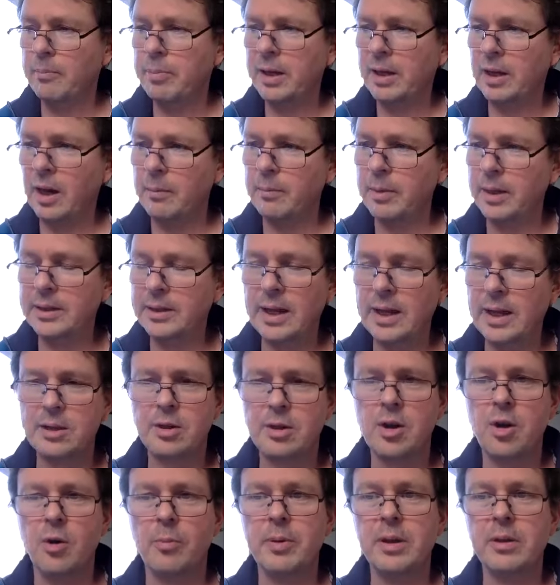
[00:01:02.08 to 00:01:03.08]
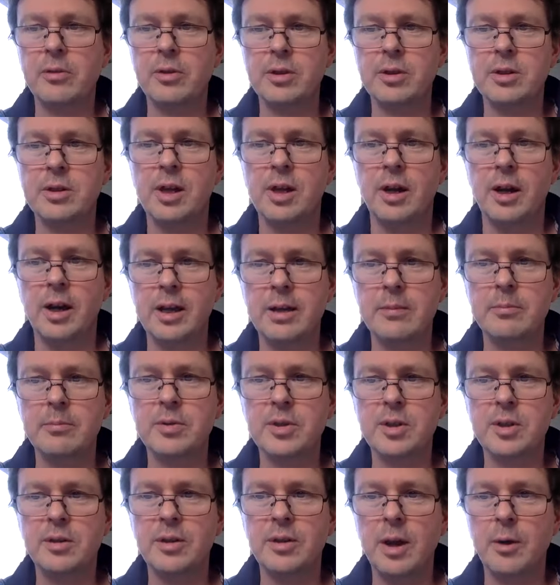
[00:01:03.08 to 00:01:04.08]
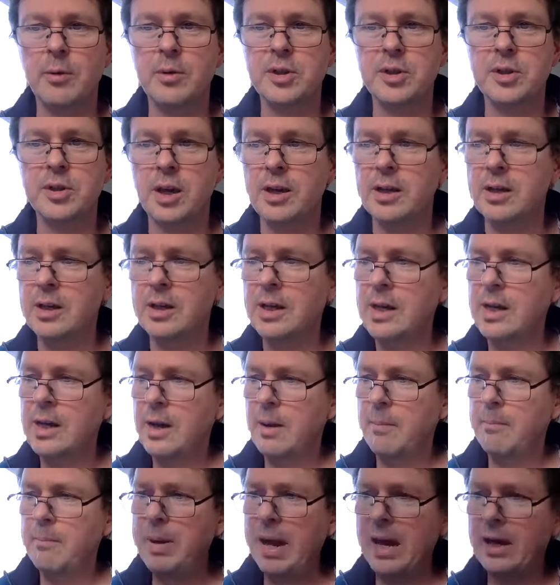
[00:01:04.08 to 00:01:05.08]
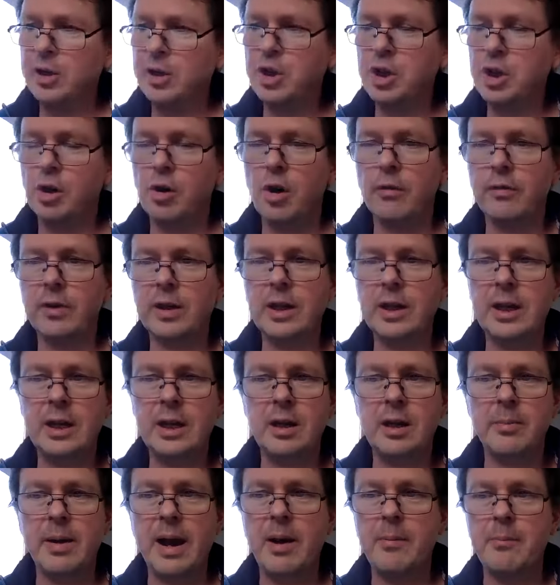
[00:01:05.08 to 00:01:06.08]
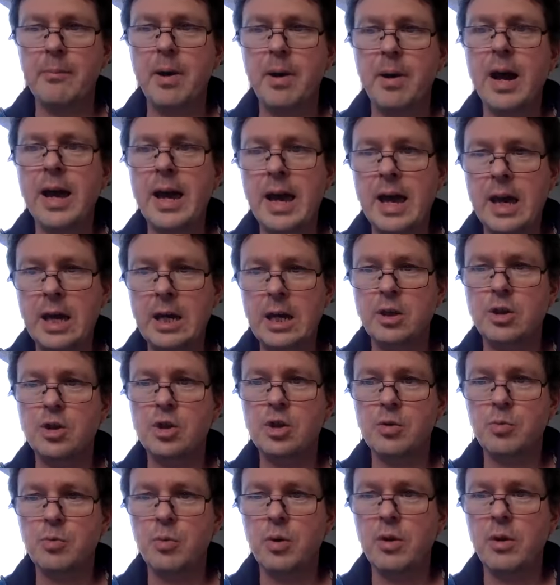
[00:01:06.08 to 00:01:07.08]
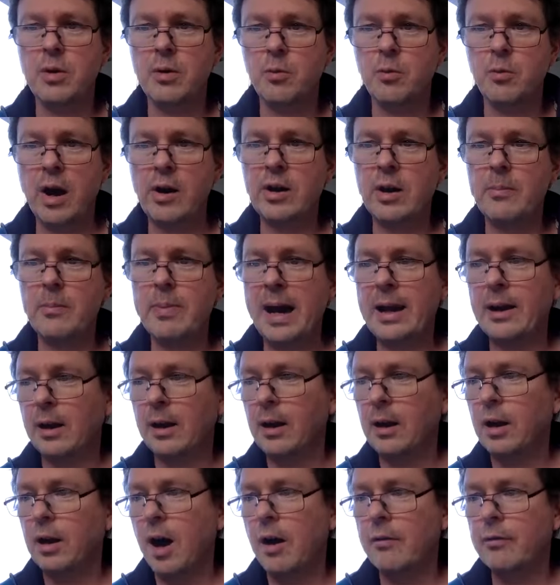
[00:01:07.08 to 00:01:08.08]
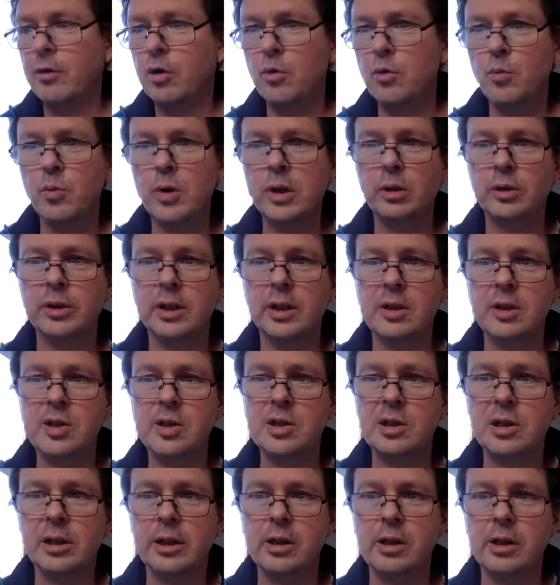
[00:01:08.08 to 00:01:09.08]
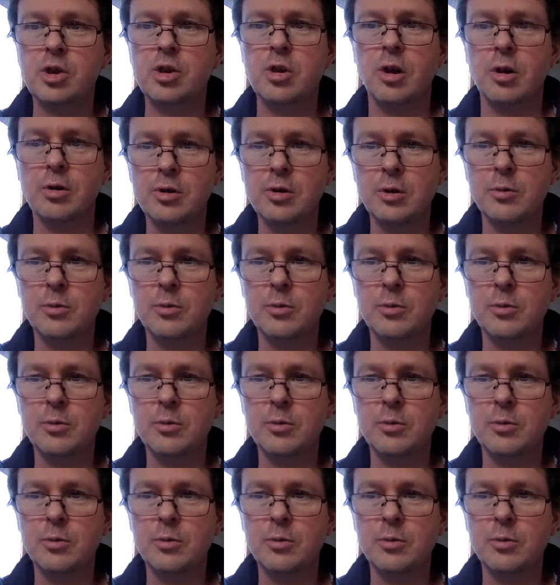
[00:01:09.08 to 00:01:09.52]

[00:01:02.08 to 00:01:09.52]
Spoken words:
picking up my dad's copy of the Times, and there was a picture of a kid about my age with wearing a balaclava and wielding a slingshot.